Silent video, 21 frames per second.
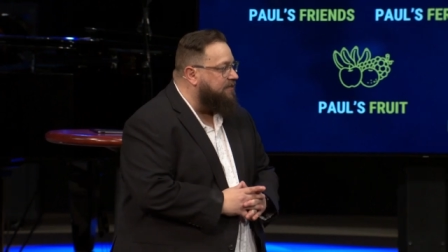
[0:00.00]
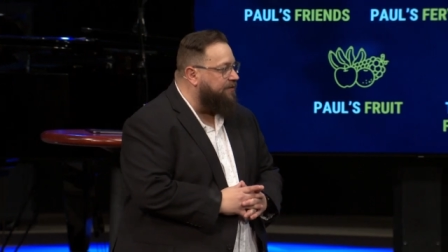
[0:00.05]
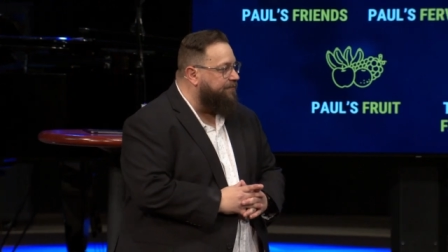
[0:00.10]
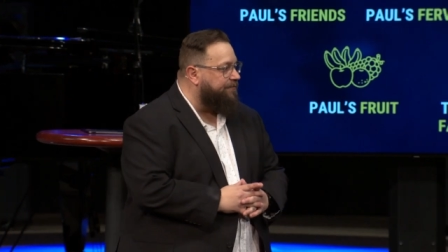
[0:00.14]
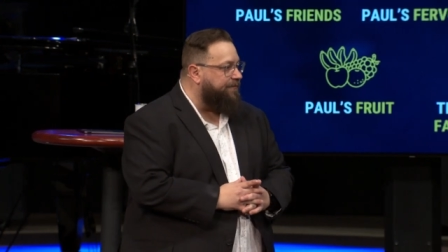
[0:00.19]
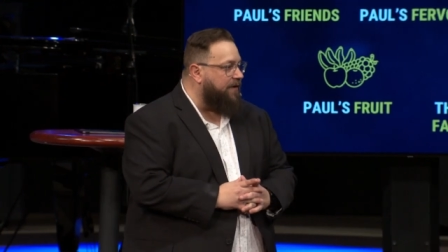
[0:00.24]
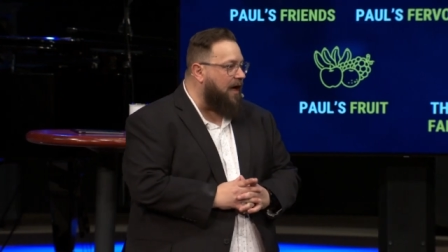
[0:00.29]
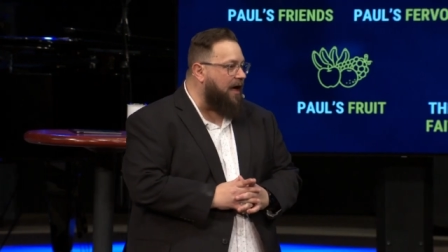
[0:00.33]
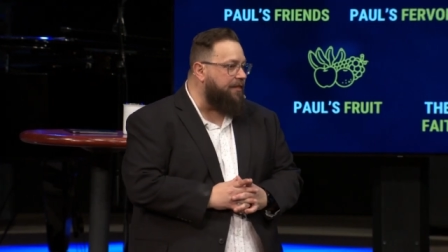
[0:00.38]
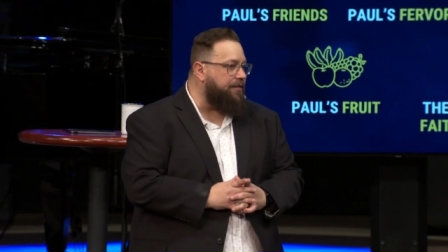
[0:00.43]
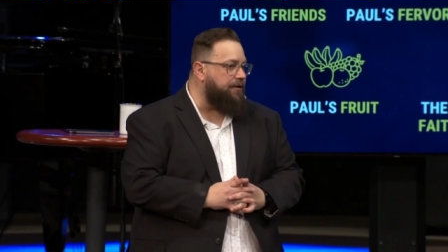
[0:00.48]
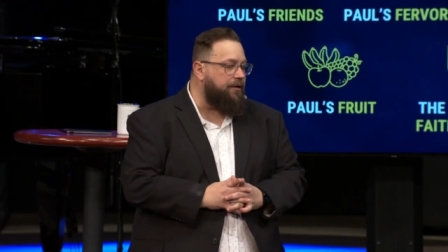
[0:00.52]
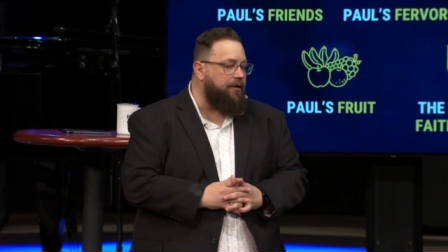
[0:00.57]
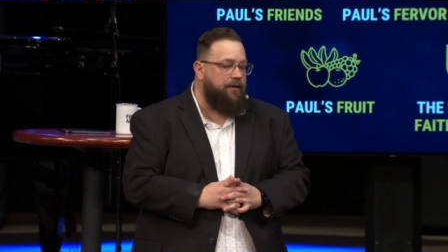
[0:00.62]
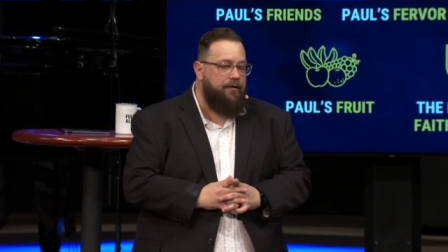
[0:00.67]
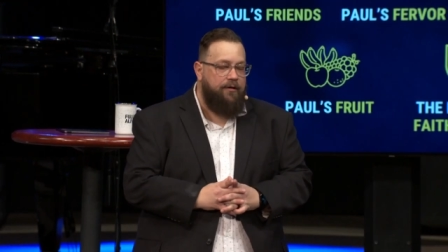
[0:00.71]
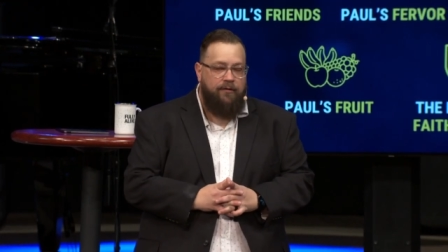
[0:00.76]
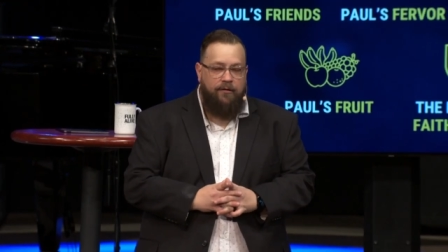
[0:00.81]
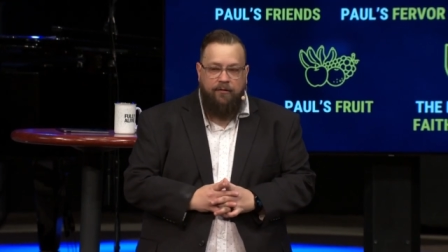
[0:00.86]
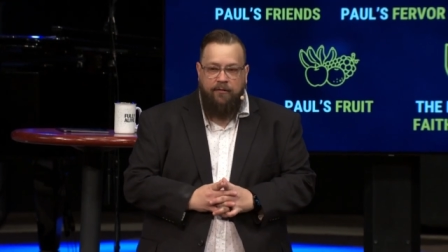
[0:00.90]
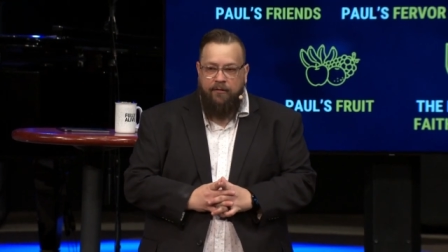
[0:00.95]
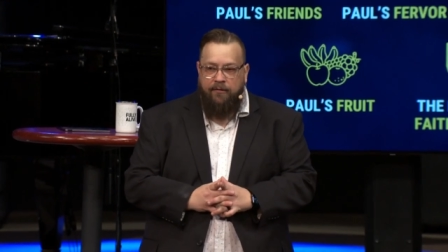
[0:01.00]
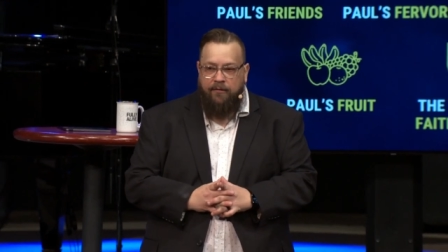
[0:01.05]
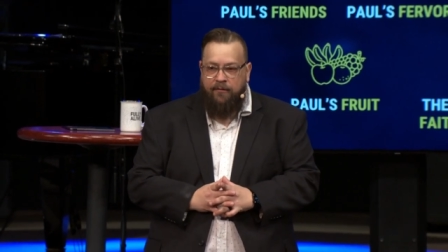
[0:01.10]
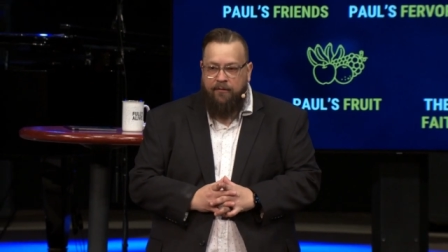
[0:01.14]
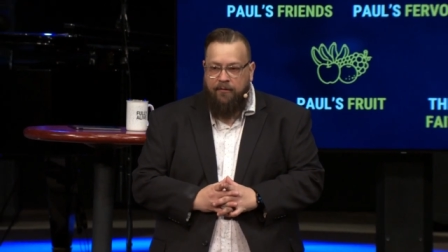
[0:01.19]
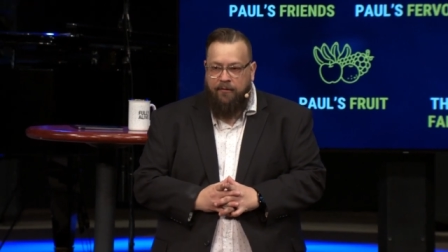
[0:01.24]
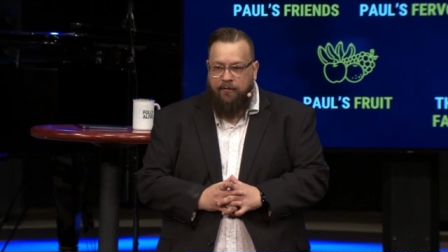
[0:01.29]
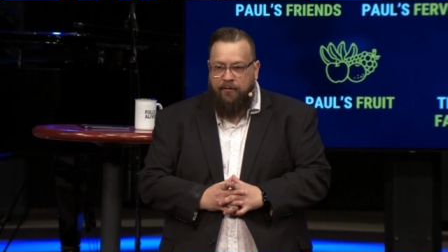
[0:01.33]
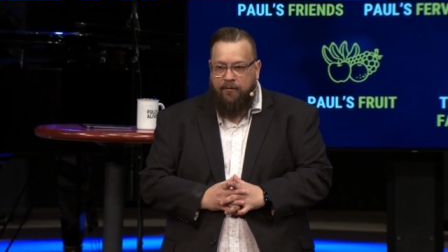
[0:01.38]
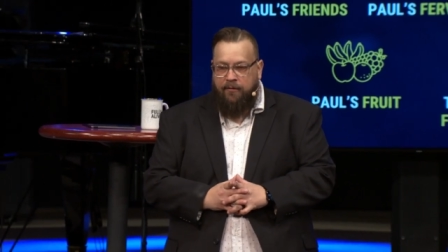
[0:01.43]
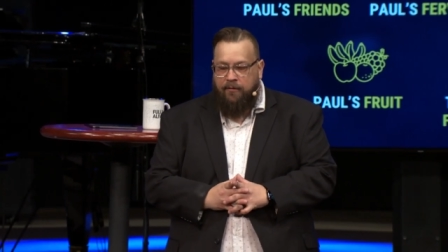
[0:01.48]
the Father
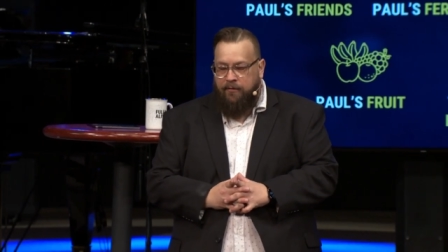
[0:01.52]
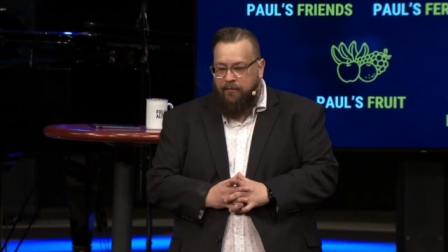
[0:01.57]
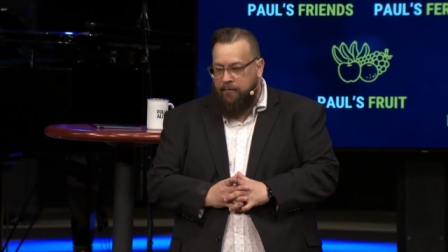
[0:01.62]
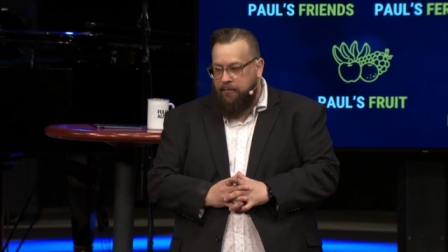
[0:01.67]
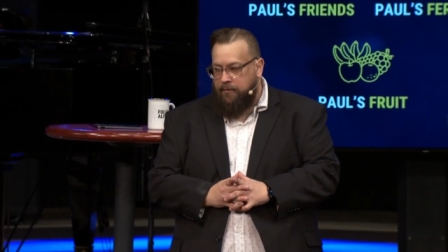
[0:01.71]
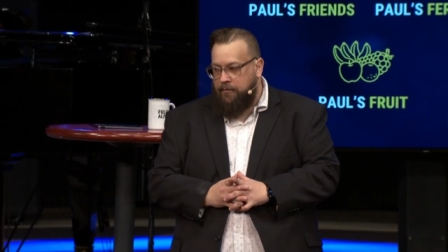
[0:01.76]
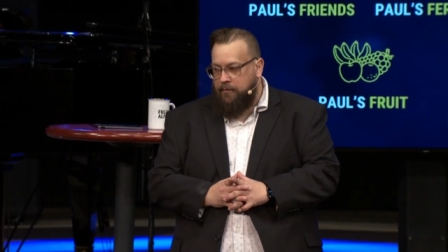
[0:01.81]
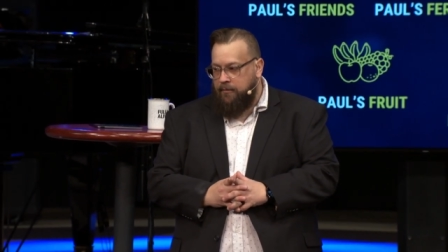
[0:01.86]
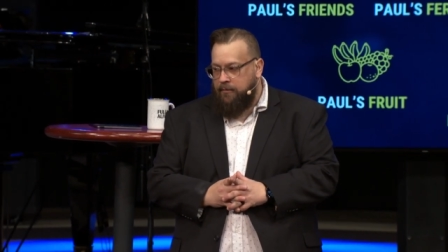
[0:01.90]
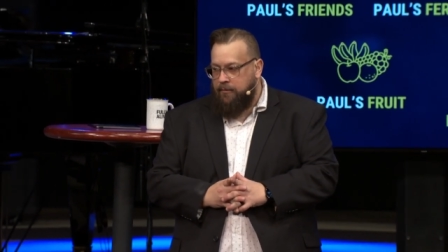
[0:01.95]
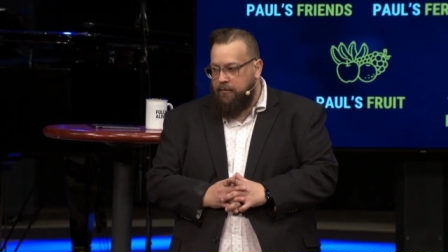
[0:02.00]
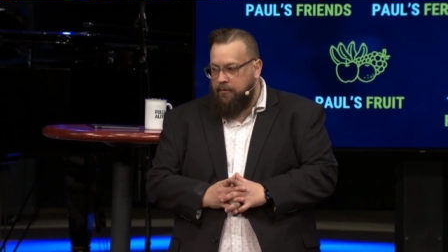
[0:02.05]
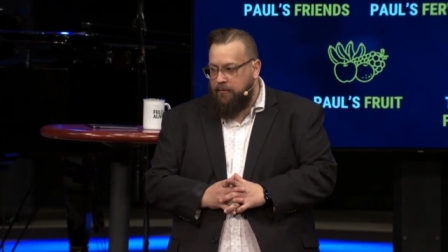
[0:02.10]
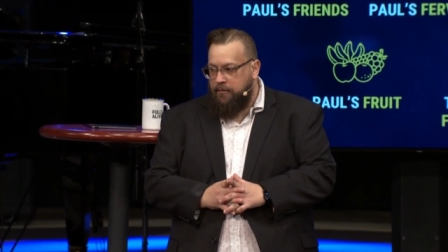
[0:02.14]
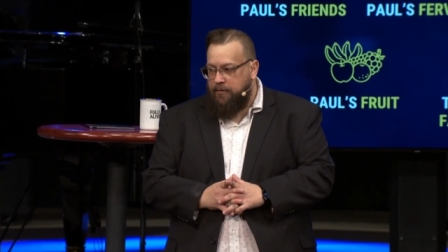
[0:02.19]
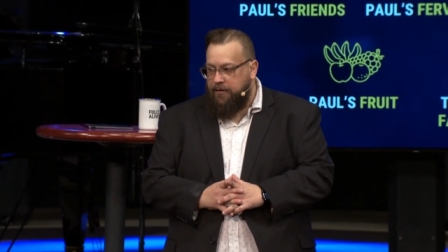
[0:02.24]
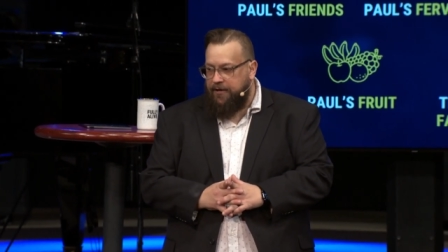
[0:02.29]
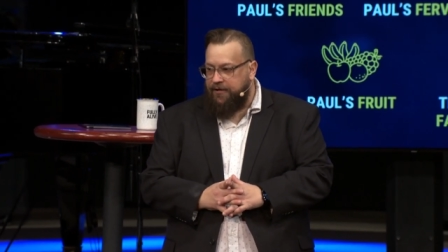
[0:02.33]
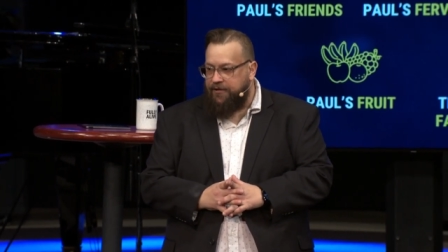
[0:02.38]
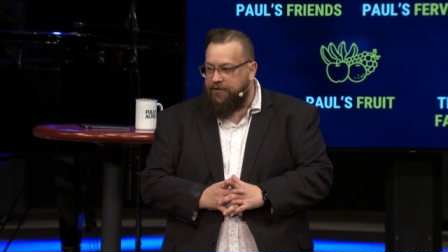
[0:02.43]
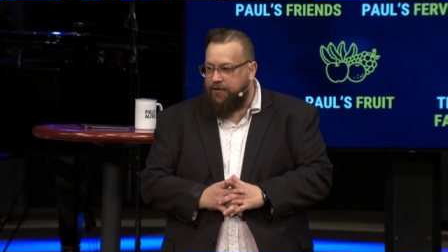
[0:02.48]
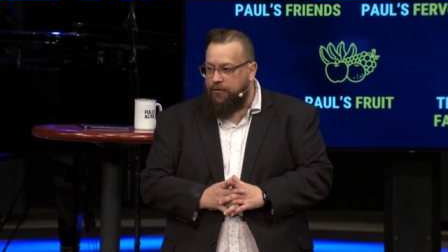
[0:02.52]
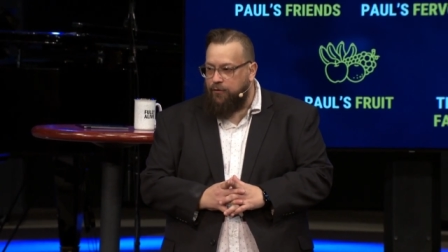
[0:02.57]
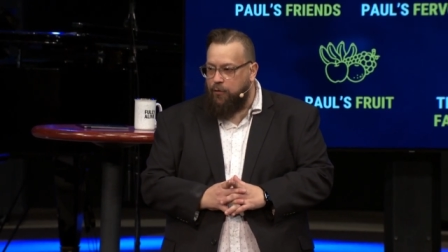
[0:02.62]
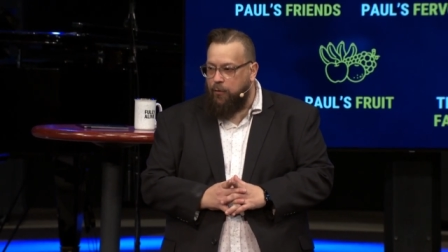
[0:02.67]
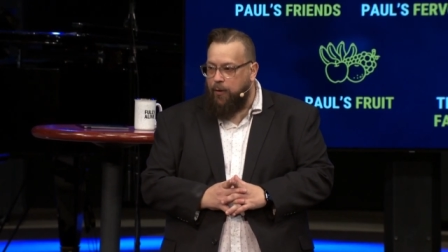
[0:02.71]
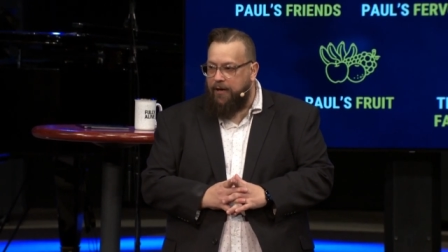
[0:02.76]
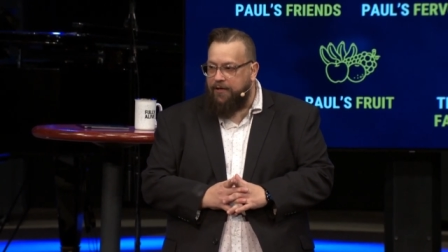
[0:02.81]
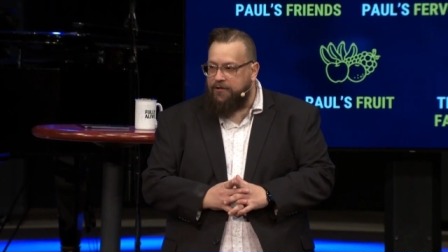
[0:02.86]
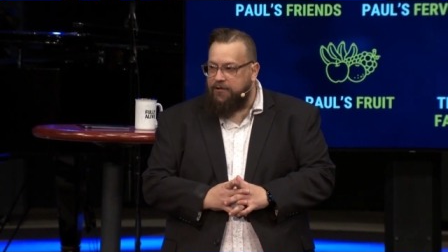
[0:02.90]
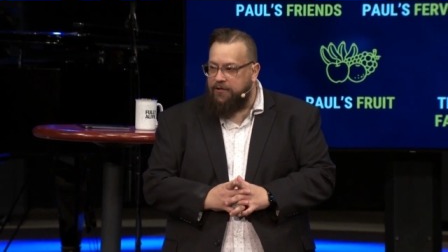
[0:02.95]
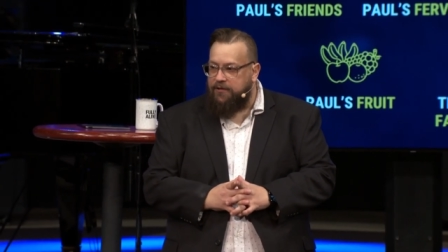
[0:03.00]
these two
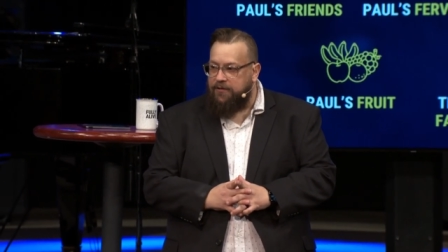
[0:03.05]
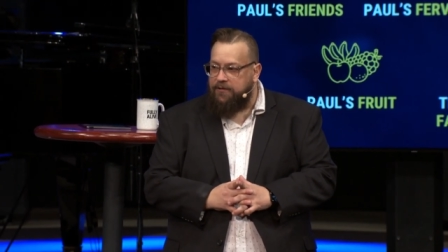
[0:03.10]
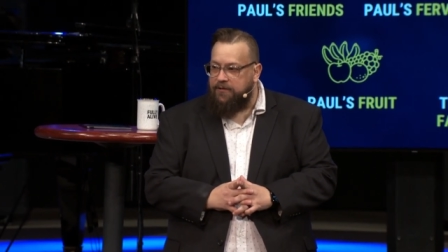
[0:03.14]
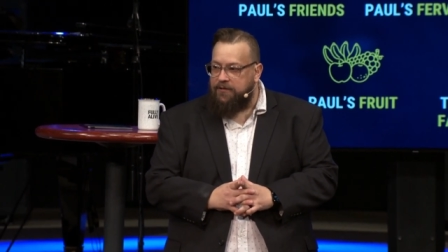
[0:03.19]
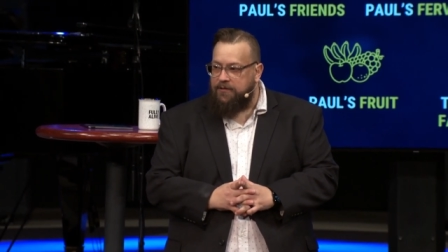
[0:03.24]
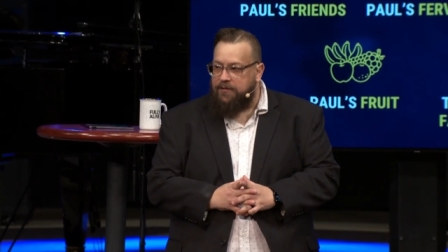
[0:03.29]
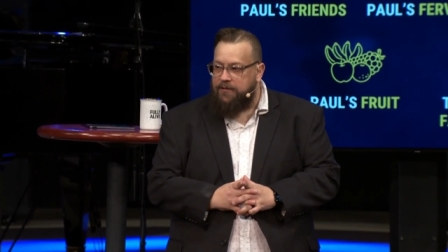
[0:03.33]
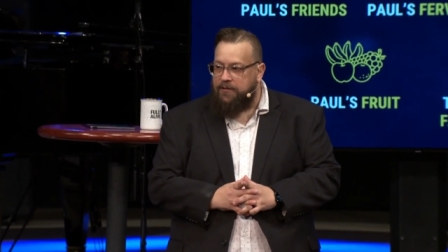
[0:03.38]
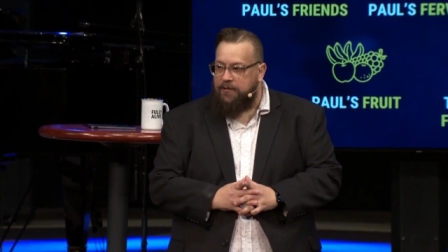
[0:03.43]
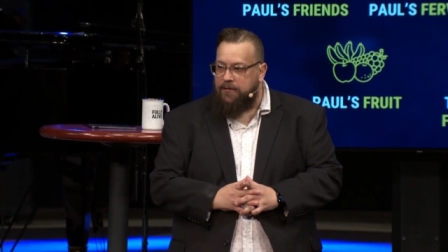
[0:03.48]
questions